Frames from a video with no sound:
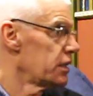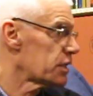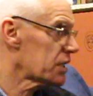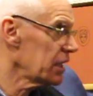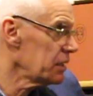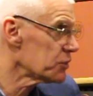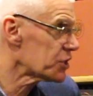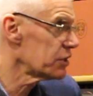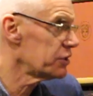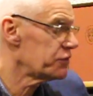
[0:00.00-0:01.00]
seems
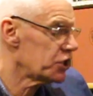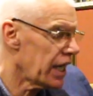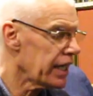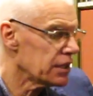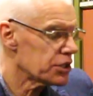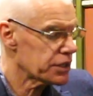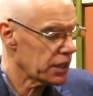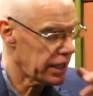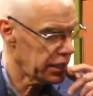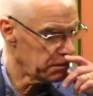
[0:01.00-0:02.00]
to have changed
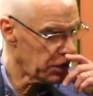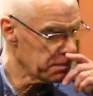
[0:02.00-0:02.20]
and in my